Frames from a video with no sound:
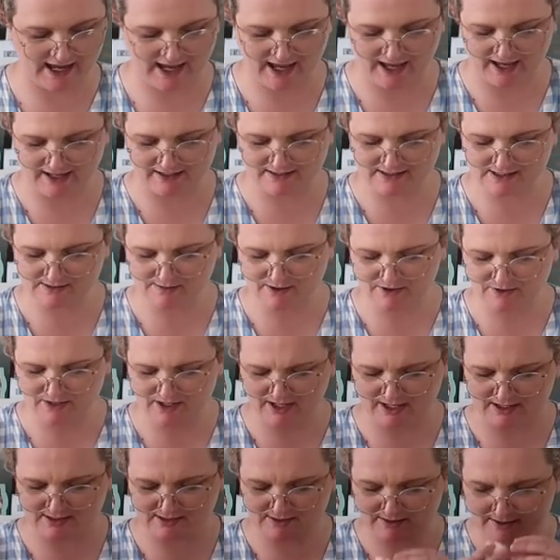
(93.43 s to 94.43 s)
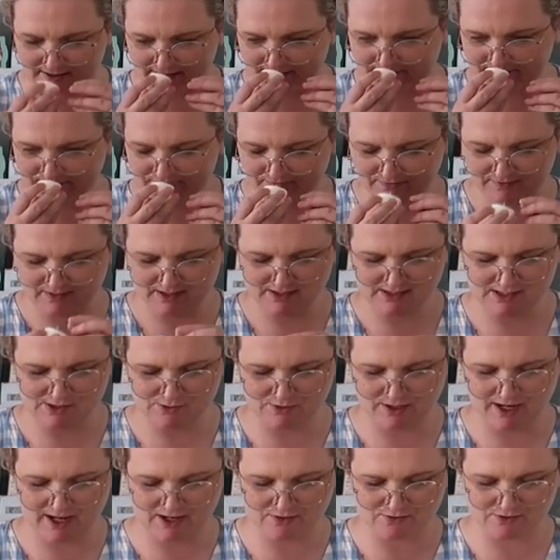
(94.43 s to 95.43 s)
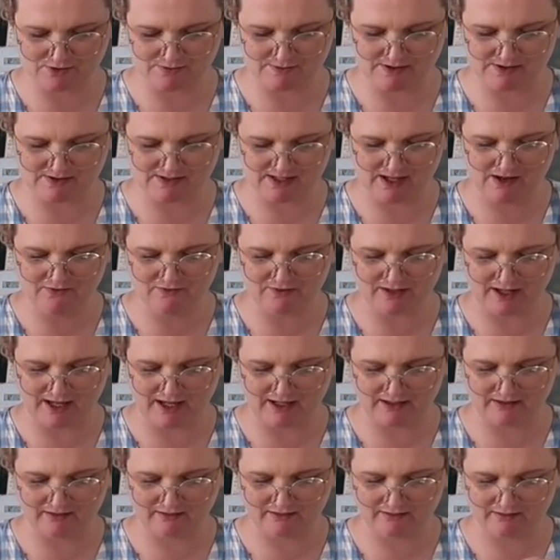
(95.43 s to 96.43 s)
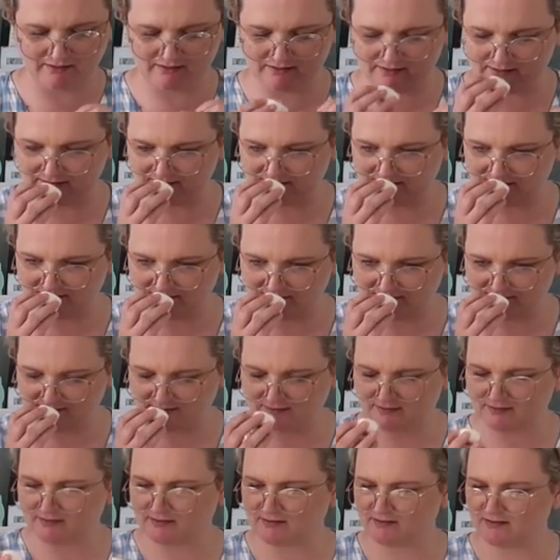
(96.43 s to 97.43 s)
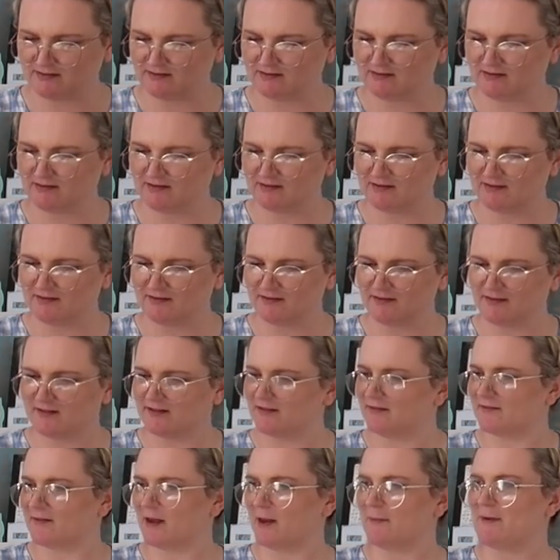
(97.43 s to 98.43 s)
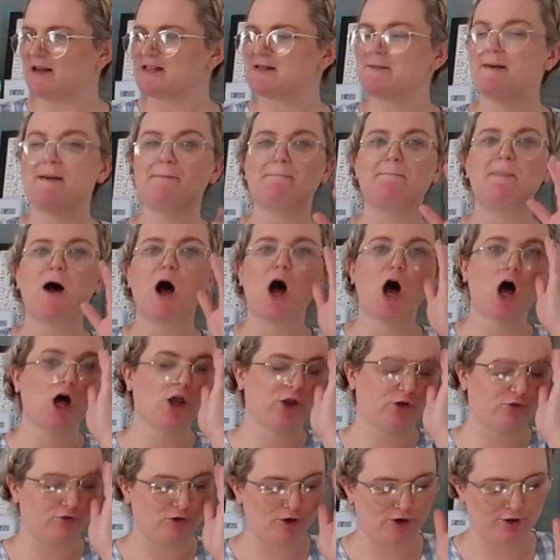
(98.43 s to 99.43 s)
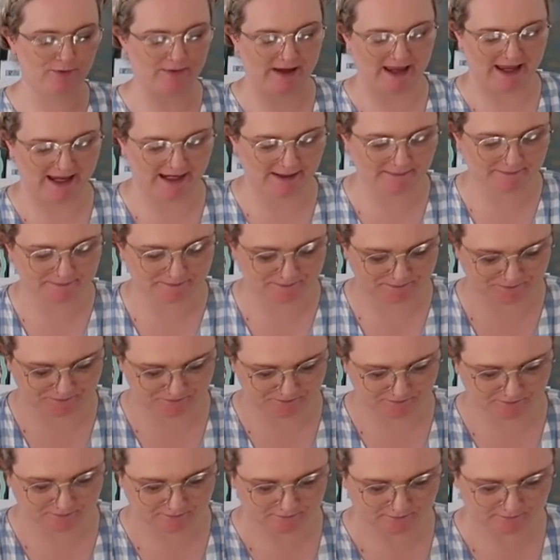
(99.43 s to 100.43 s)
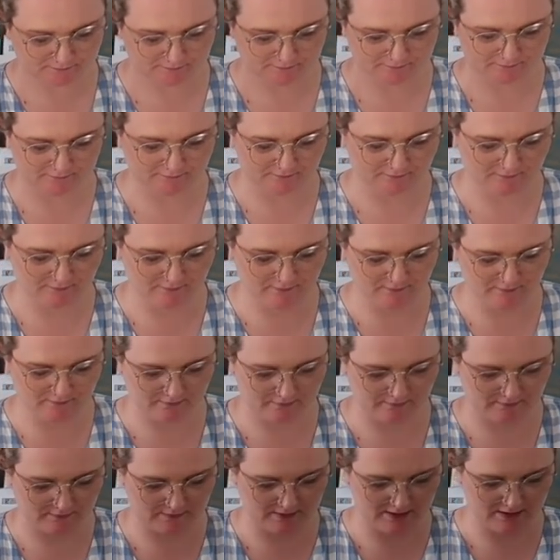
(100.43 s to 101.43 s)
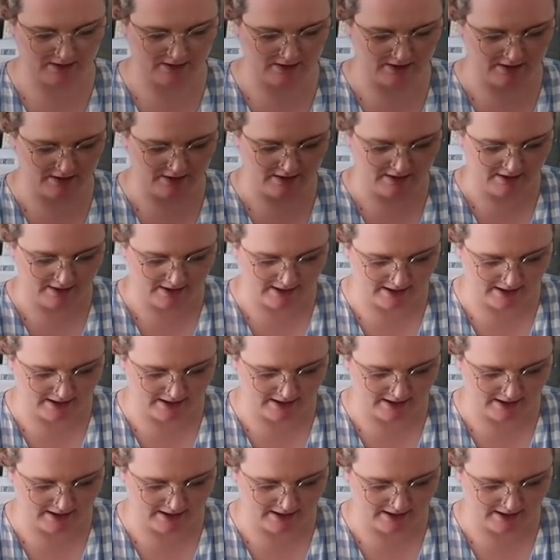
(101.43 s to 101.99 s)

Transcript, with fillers: And smell this. This little candle smells lovely. A little whiff. I mean, it's a bit bathroomy. Mm, it is nice, but yes, bathroomy.